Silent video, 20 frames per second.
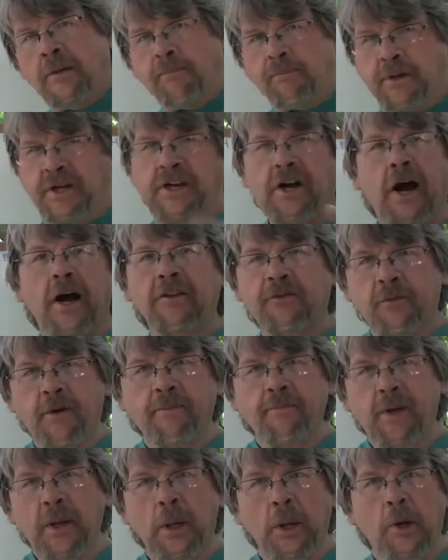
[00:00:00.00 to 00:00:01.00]
Because
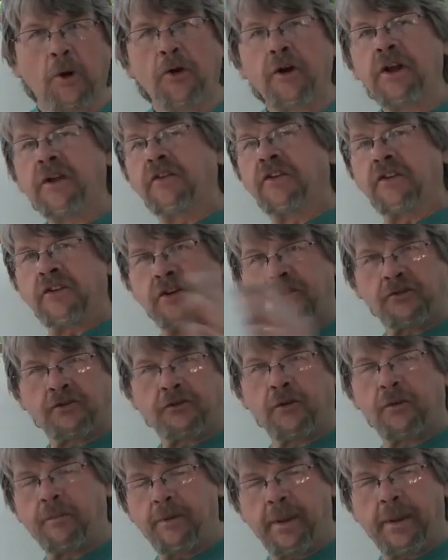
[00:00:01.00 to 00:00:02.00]
we've been learning the
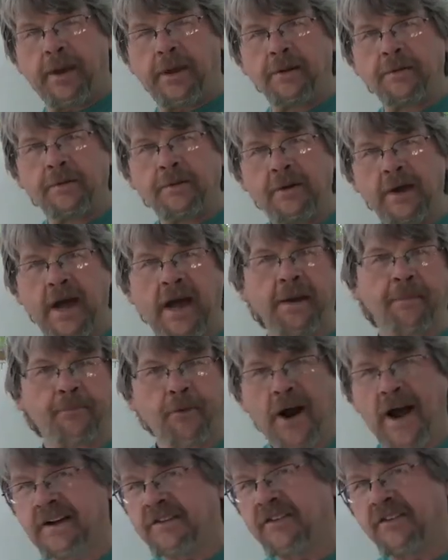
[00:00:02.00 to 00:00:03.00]
distributing and
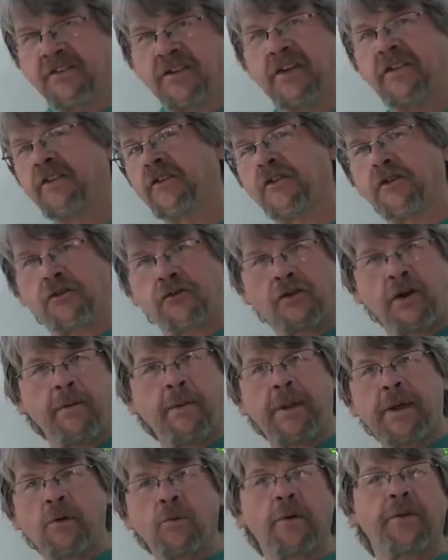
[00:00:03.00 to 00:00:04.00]
practicing the
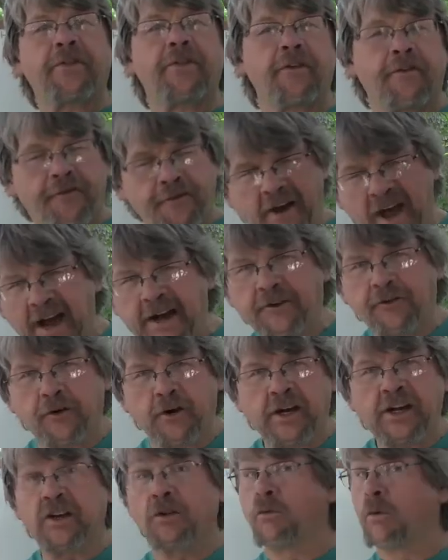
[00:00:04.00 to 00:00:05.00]
distributing with the
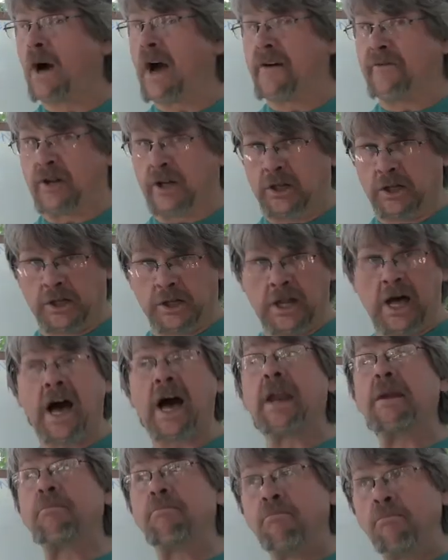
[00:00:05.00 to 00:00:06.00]
factoring, and we'll have a
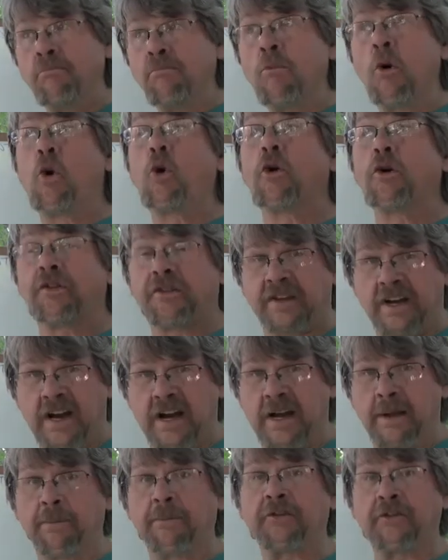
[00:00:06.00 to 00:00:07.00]
lot more
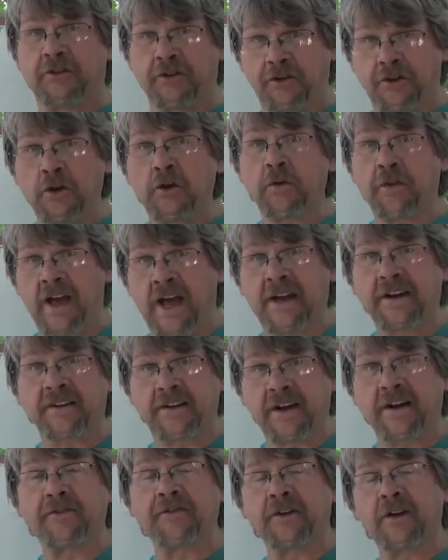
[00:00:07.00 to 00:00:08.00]
times to do that
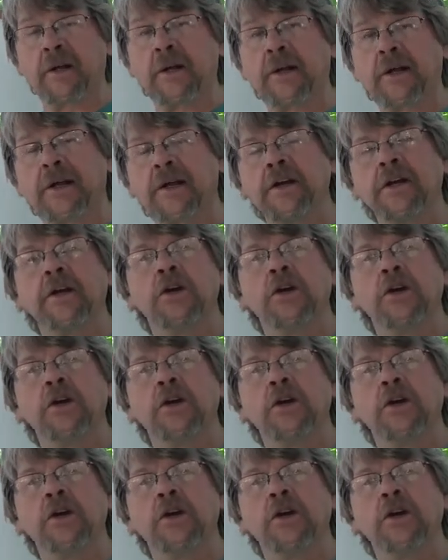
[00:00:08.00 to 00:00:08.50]
definitely,